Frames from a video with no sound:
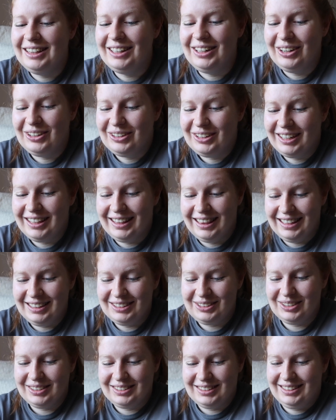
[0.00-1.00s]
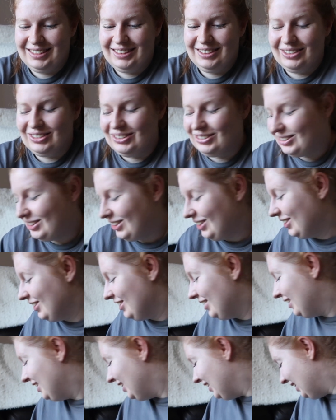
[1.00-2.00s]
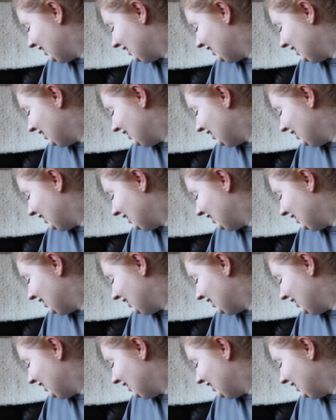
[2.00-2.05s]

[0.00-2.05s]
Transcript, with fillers: the longer this goes on.